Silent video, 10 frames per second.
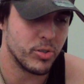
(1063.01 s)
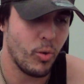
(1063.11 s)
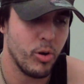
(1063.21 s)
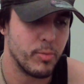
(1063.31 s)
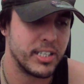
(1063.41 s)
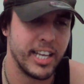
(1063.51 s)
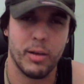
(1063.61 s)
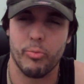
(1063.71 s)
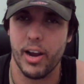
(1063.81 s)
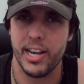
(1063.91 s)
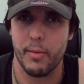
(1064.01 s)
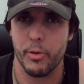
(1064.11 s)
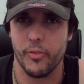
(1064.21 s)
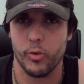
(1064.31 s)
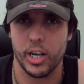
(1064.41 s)
all to be celebrating our
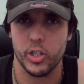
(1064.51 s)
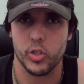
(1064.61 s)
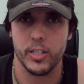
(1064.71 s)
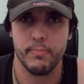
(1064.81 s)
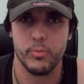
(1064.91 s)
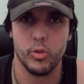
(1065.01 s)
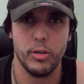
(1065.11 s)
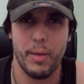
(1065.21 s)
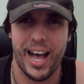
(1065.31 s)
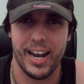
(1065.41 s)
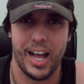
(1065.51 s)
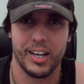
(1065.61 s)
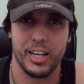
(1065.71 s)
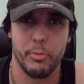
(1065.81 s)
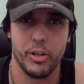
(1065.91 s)
beautiful country. Good, bad,
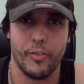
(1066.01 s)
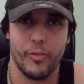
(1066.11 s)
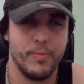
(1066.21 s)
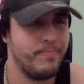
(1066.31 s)
ugly, beautiful.